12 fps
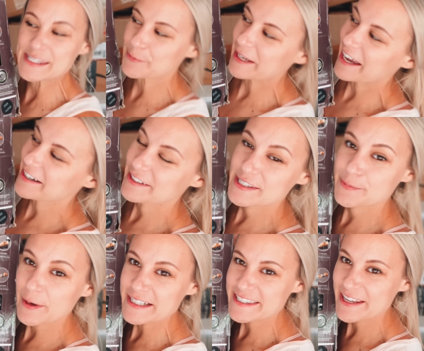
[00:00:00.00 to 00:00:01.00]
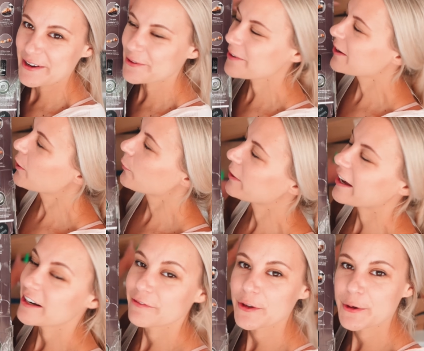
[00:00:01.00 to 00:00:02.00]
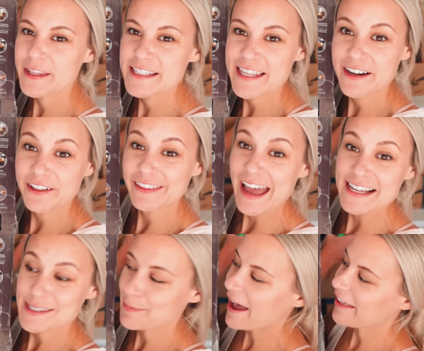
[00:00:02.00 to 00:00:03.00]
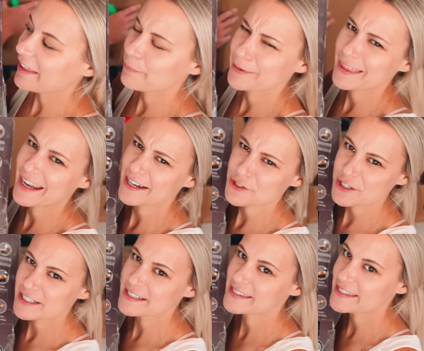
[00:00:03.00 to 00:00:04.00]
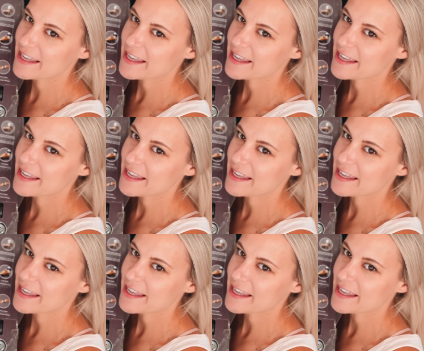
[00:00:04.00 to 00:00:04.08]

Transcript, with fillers: right, so we got an espresso. We got a few of these on our last pallet, but they actually didn't